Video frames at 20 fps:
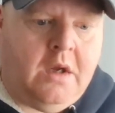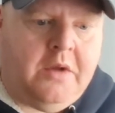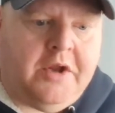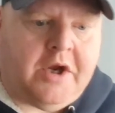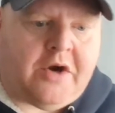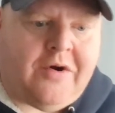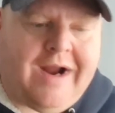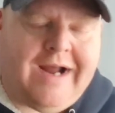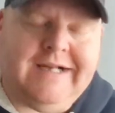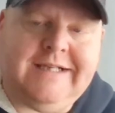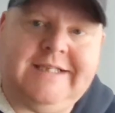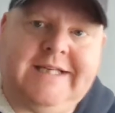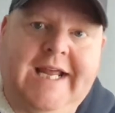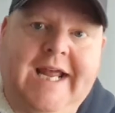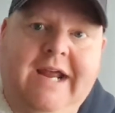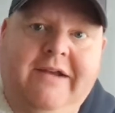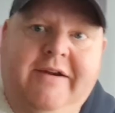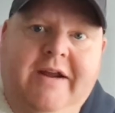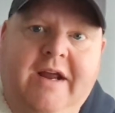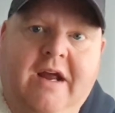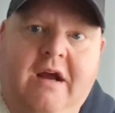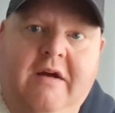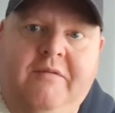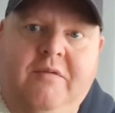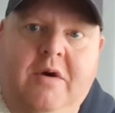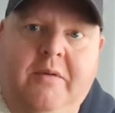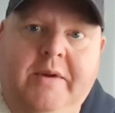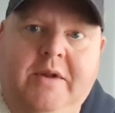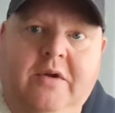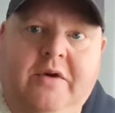the criteria
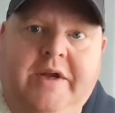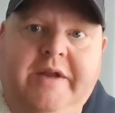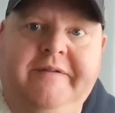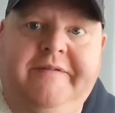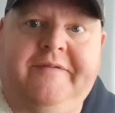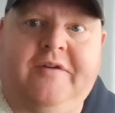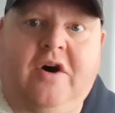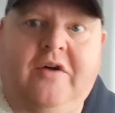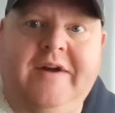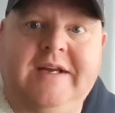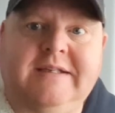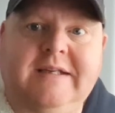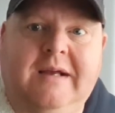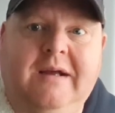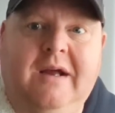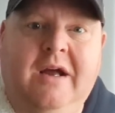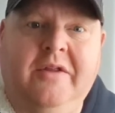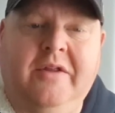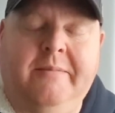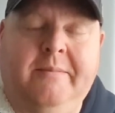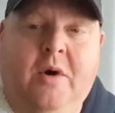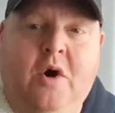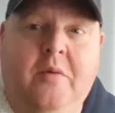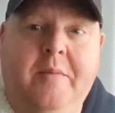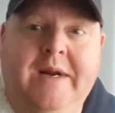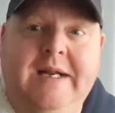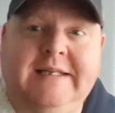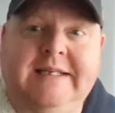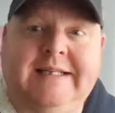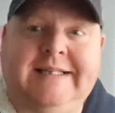of what we're looking for is at the
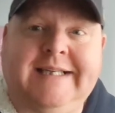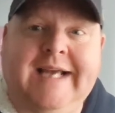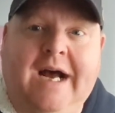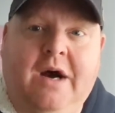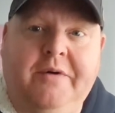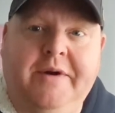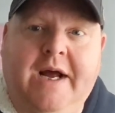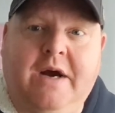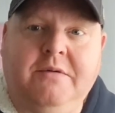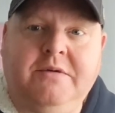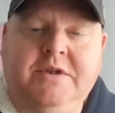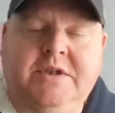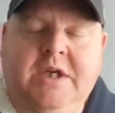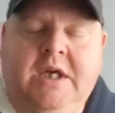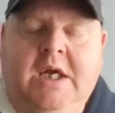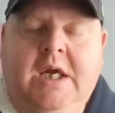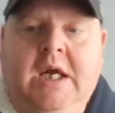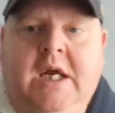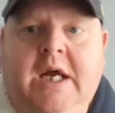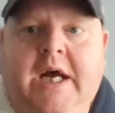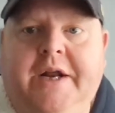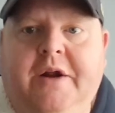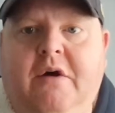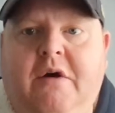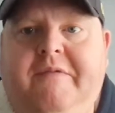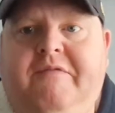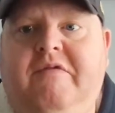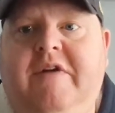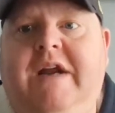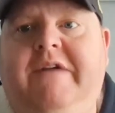moment is a townhouse. And
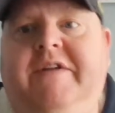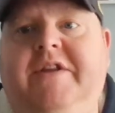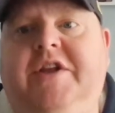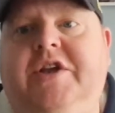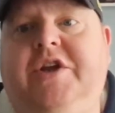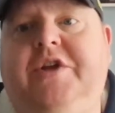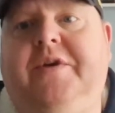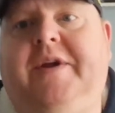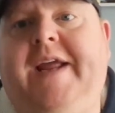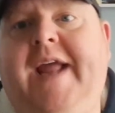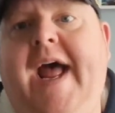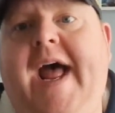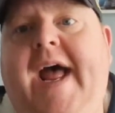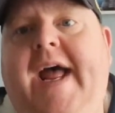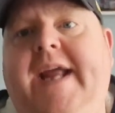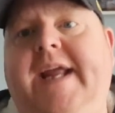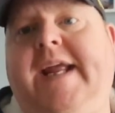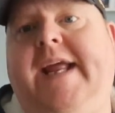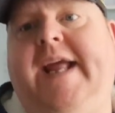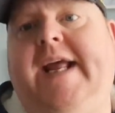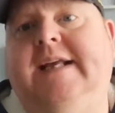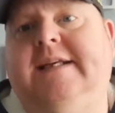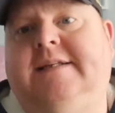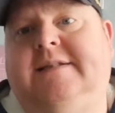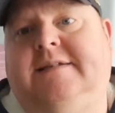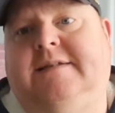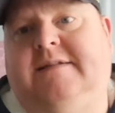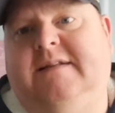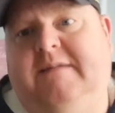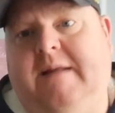over here in the U K,
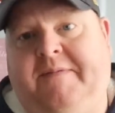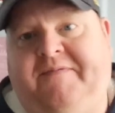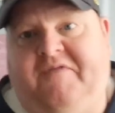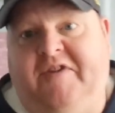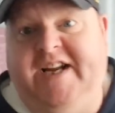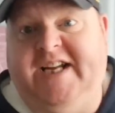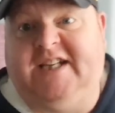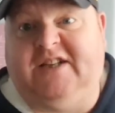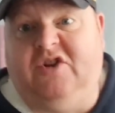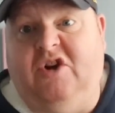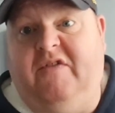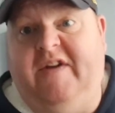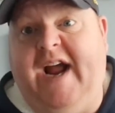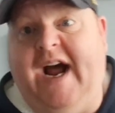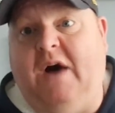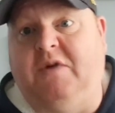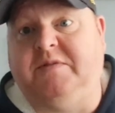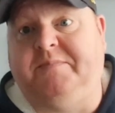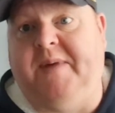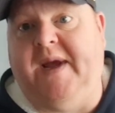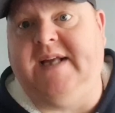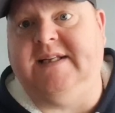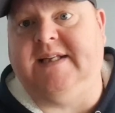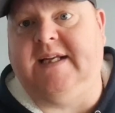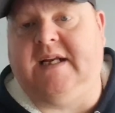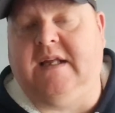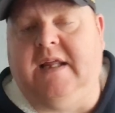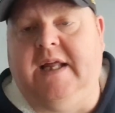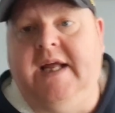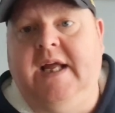it's a three-storey house,
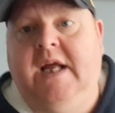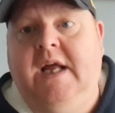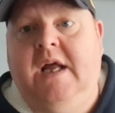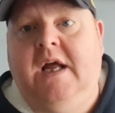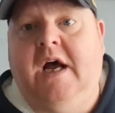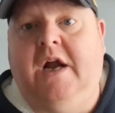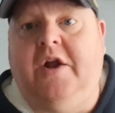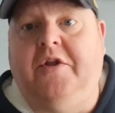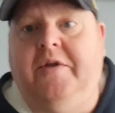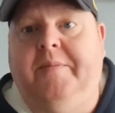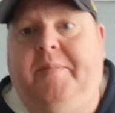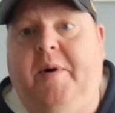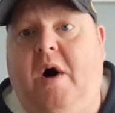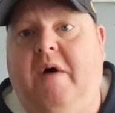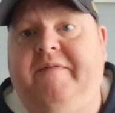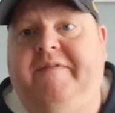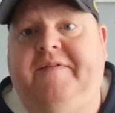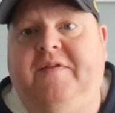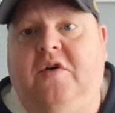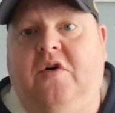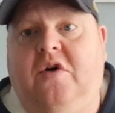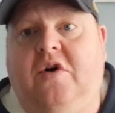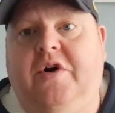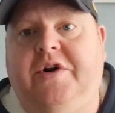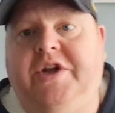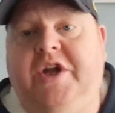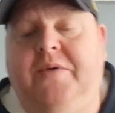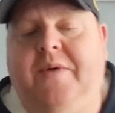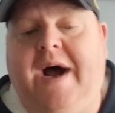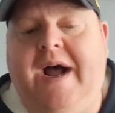basically. And on the bottom
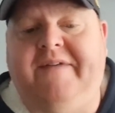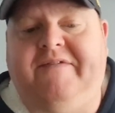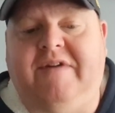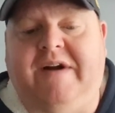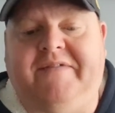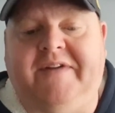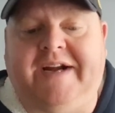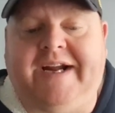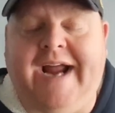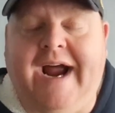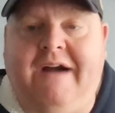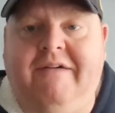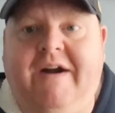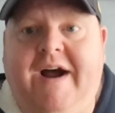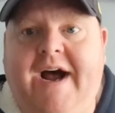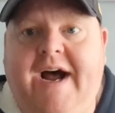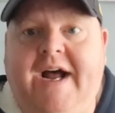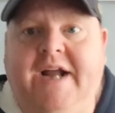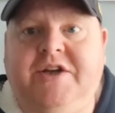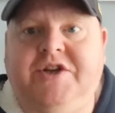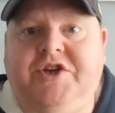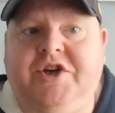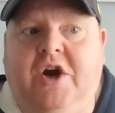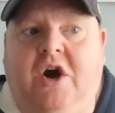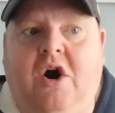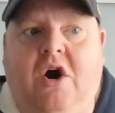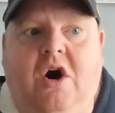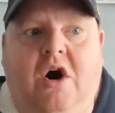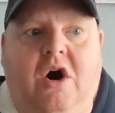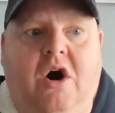floor, you either have a garage
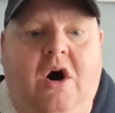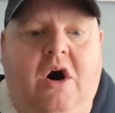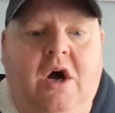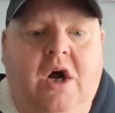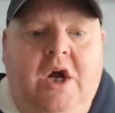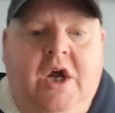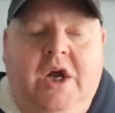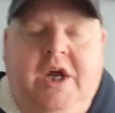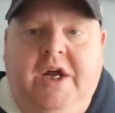or